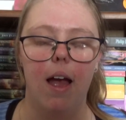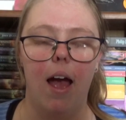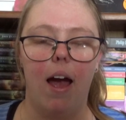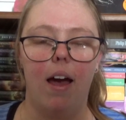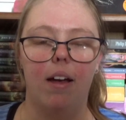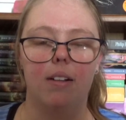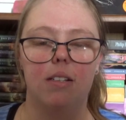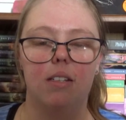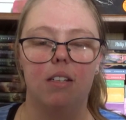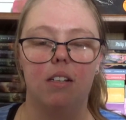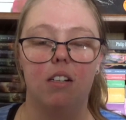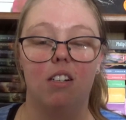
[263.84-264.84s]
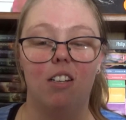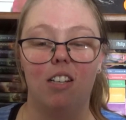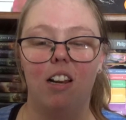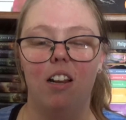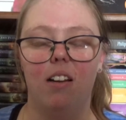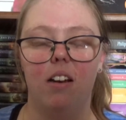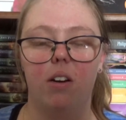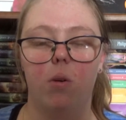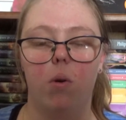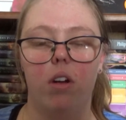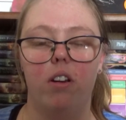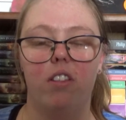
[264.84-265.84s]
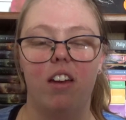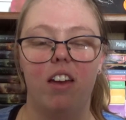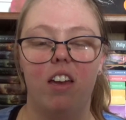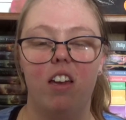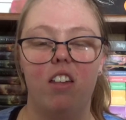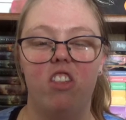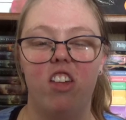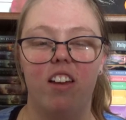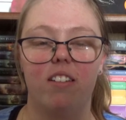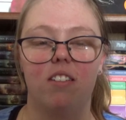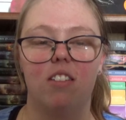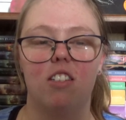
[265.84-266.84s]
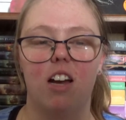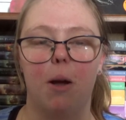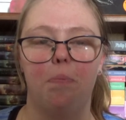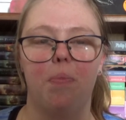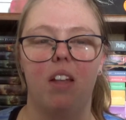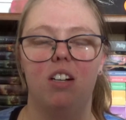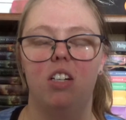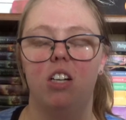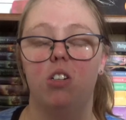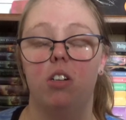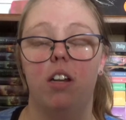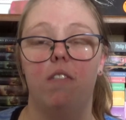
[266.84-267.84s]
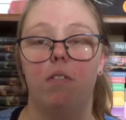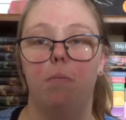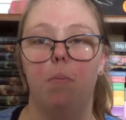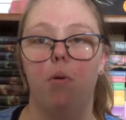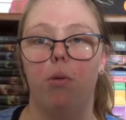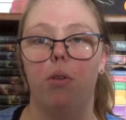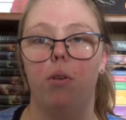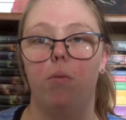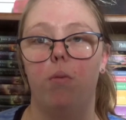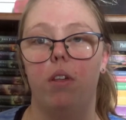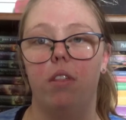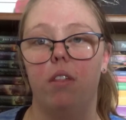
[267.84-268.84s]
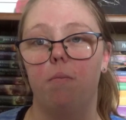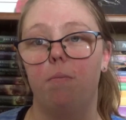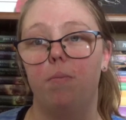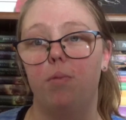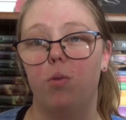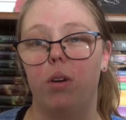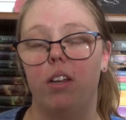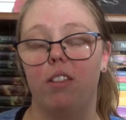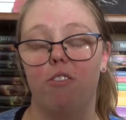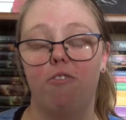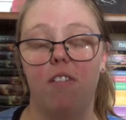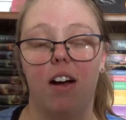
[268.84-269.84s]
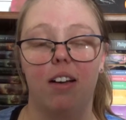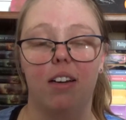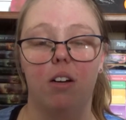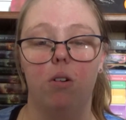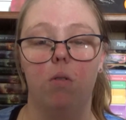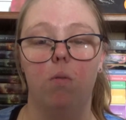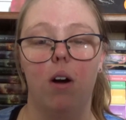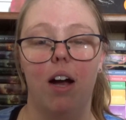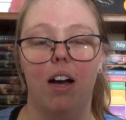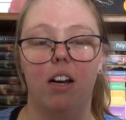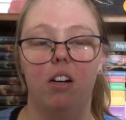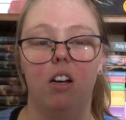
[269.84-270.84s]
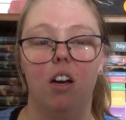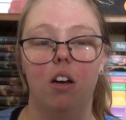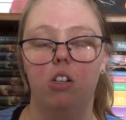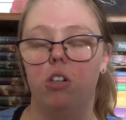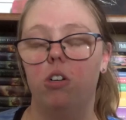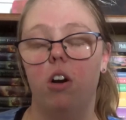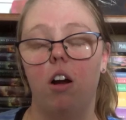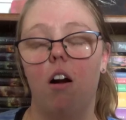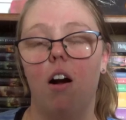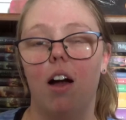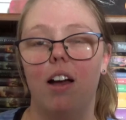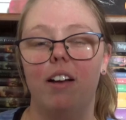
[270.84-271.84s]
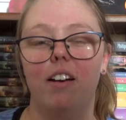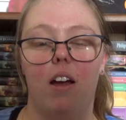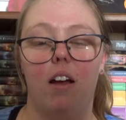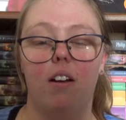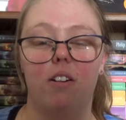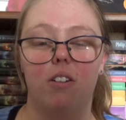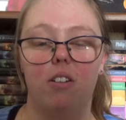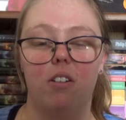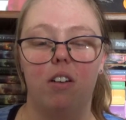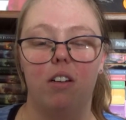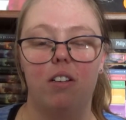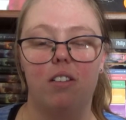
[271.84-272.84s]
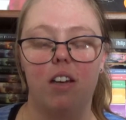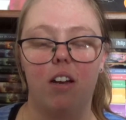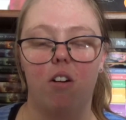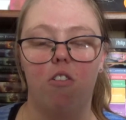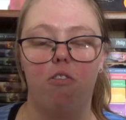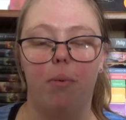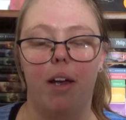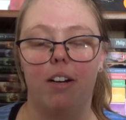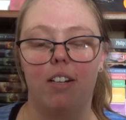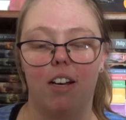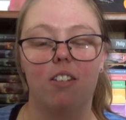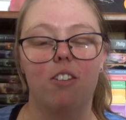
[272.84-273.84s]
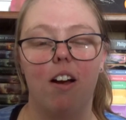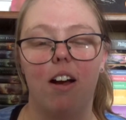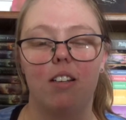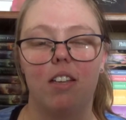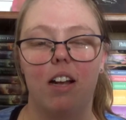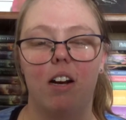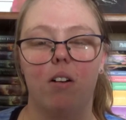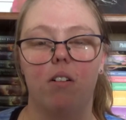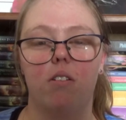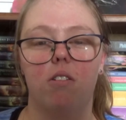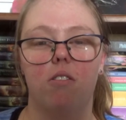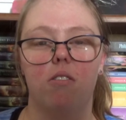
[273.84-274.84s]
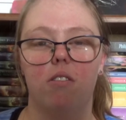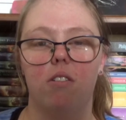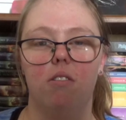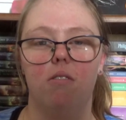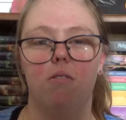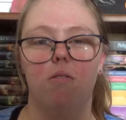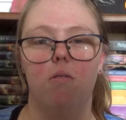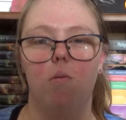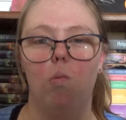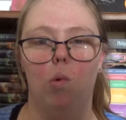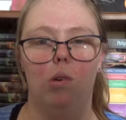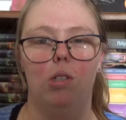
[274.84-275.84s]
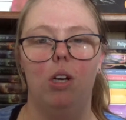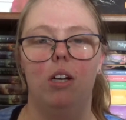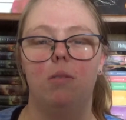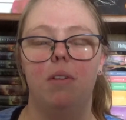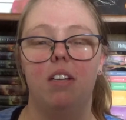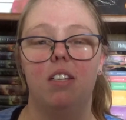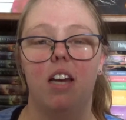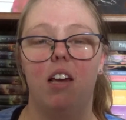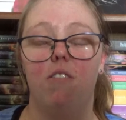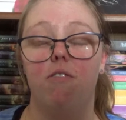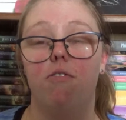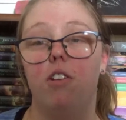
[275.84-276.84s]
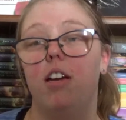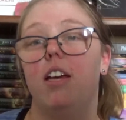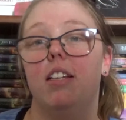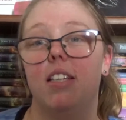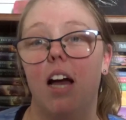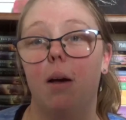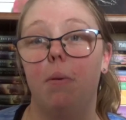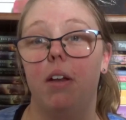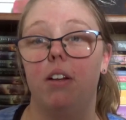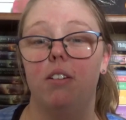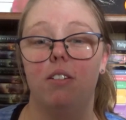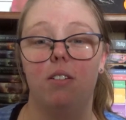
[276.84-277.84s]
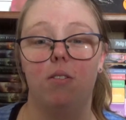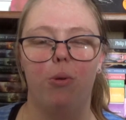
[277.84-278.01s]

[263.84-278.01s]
And she's clearly annoyed that he thinks that she shouldn't even be bothered with joining the fight at all and should go hide. And instead of being chastised, Eragon wants her to be safe for his happiness.